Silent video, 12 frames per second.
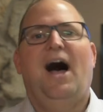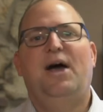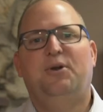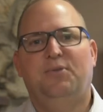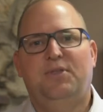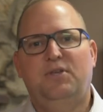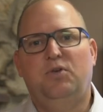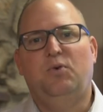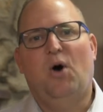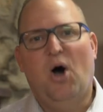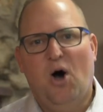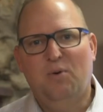I don't think
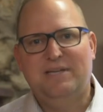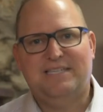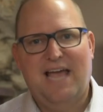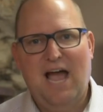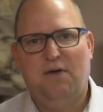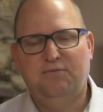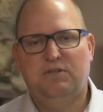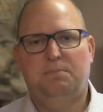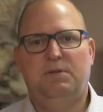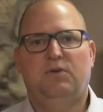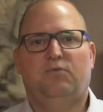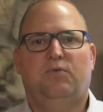you always have to
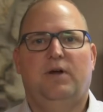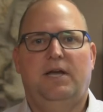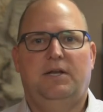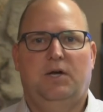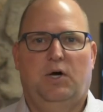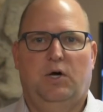be afraid